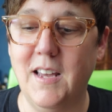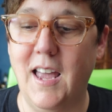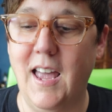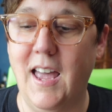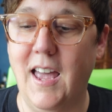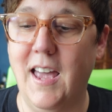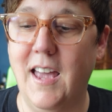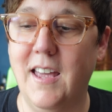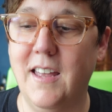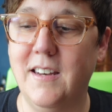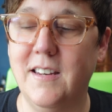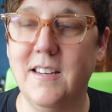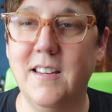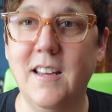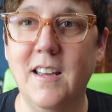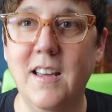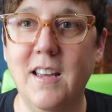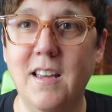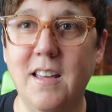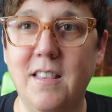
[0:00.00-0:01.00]
and
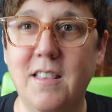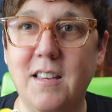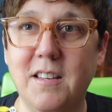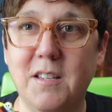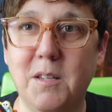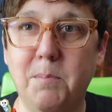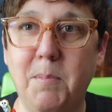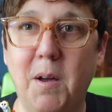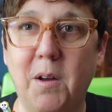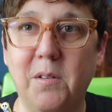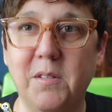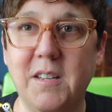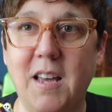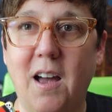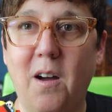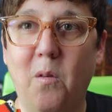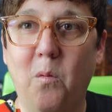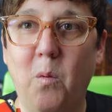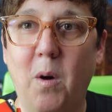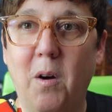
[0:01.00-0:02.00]
this spells
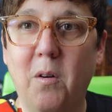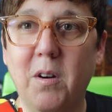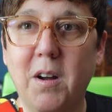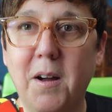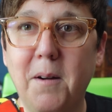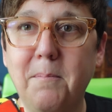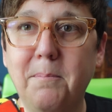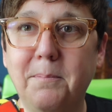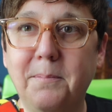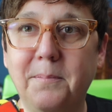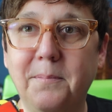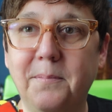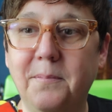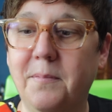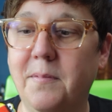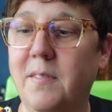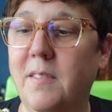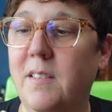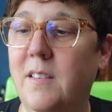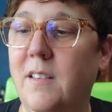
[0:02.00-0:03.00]
out welcome,
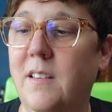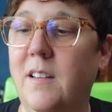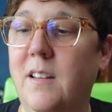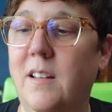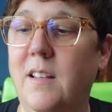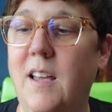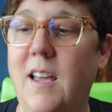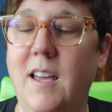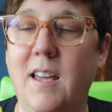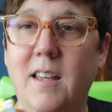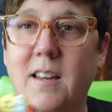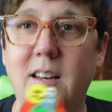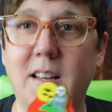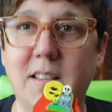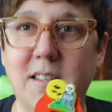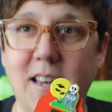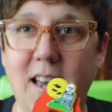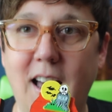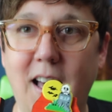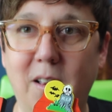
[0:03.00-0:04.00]
and
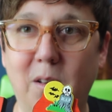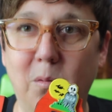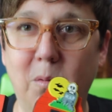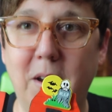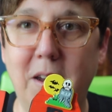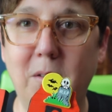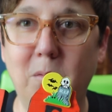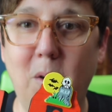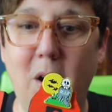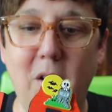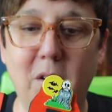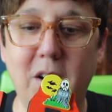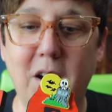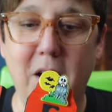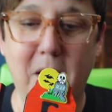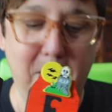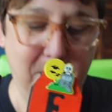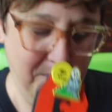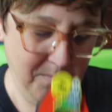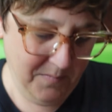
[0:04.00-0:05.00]
it's a Halloween
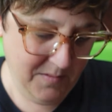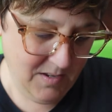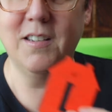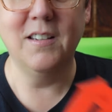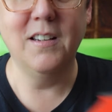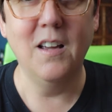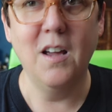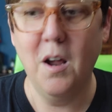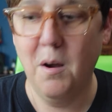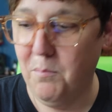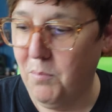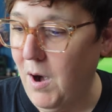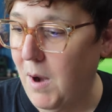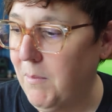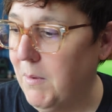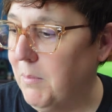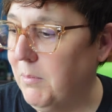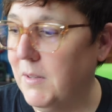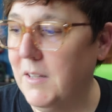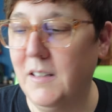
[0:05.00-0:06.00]
welcome.
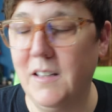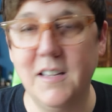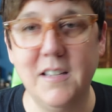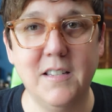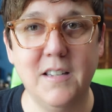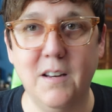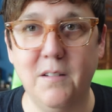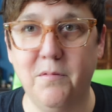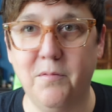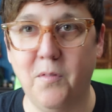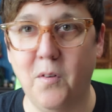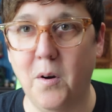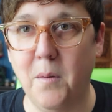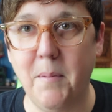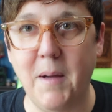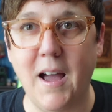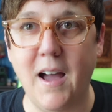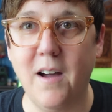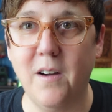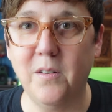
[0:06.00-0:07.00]
Probably list it for
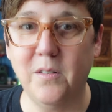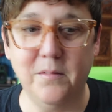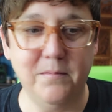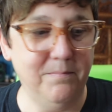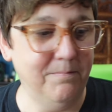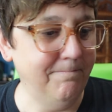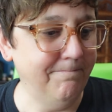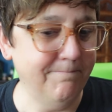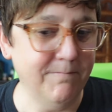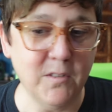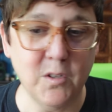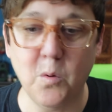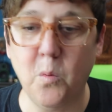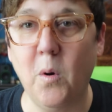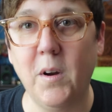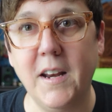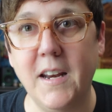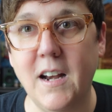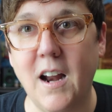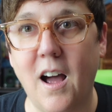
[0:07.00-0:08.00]
about
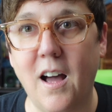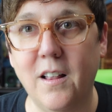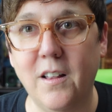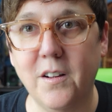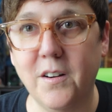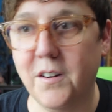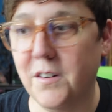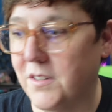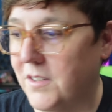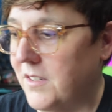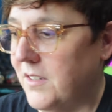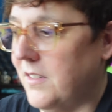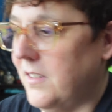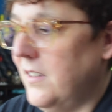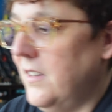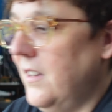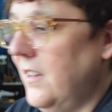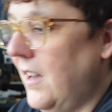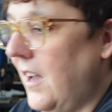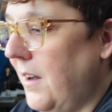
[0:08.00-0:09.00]
$20,
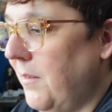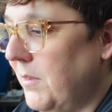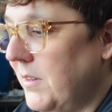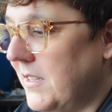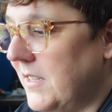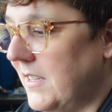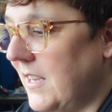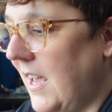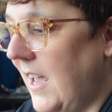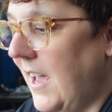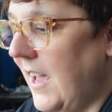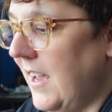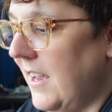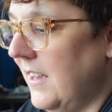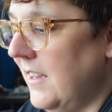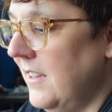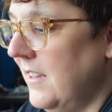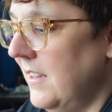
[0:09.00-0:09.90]
I would say.